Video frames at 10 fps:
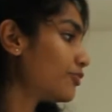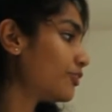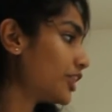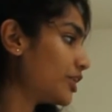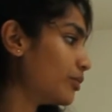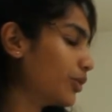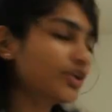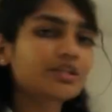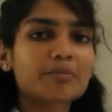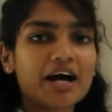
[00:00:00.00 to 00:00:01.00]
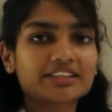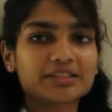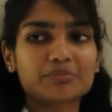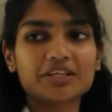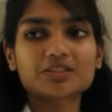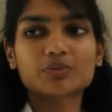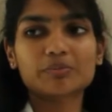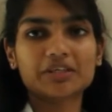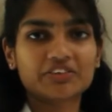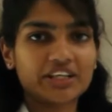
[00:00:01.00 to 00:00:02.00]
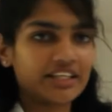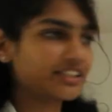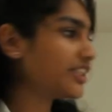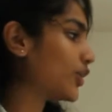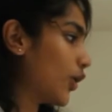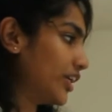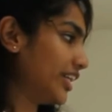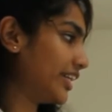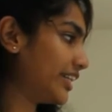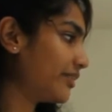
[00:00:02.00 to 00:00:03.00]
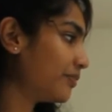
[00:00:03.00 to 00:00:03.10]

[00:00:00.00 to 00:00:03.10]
furthermore, the marketing mix will be created accordingly.